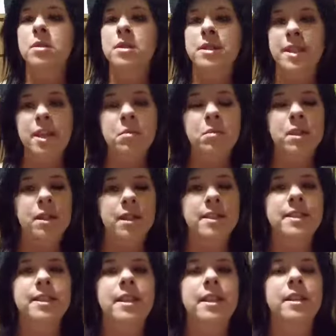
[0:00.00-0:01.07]
deep
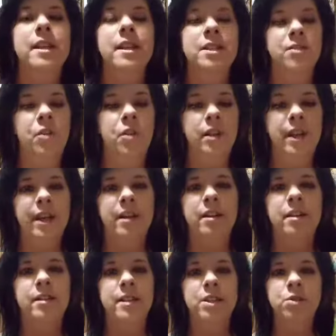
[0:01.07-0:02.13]
cleansing
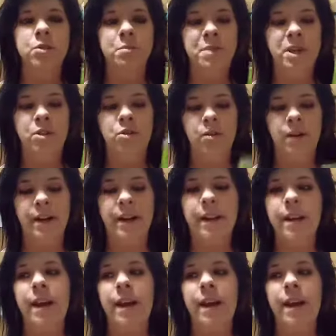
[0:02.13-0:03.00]
exfoliator, this would be great.